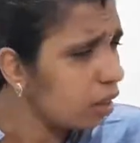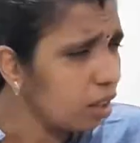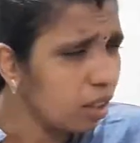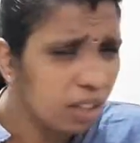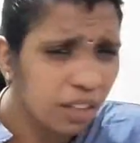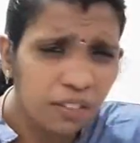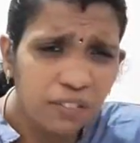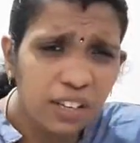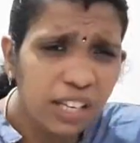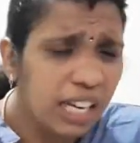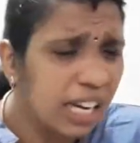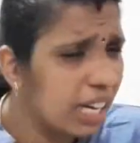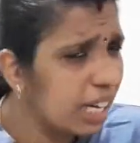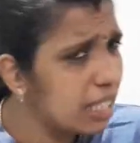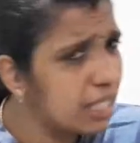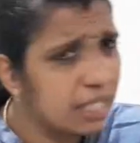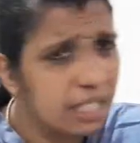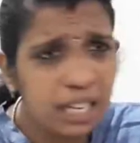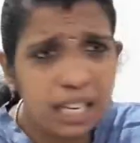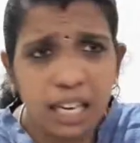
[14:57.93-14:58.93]

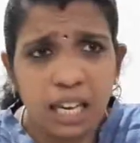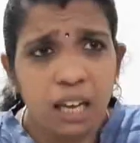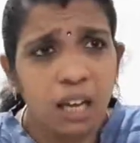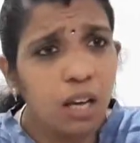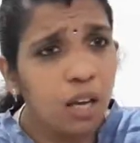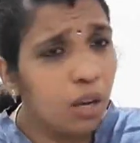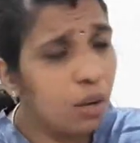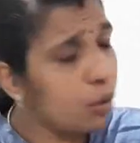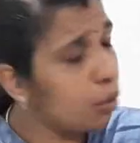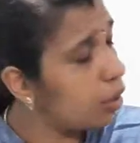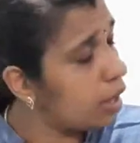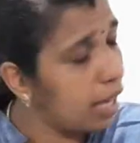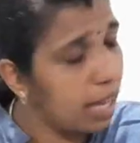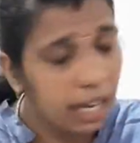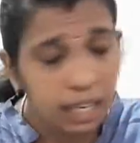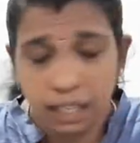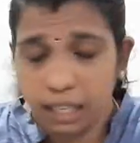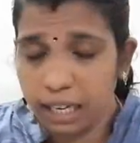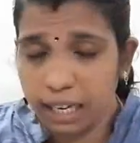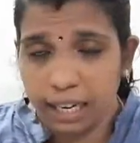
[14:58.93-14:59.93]
vigorously
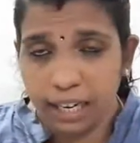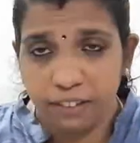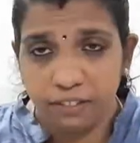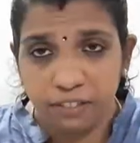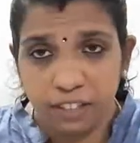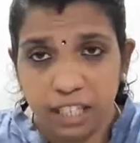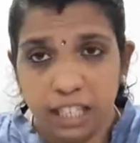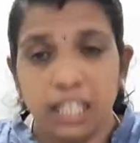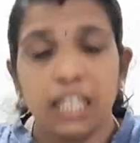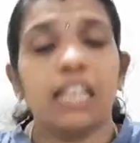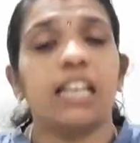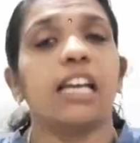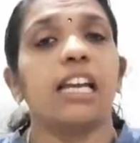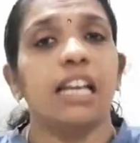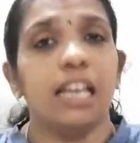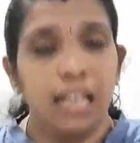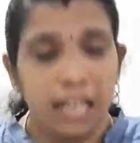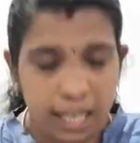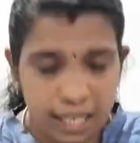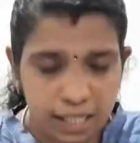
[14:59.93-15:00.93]
rotate the head
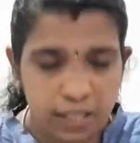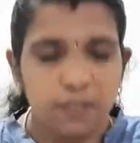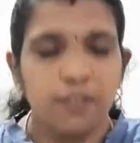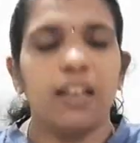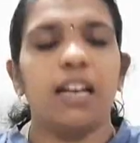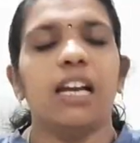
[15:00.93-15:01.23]
vertically as well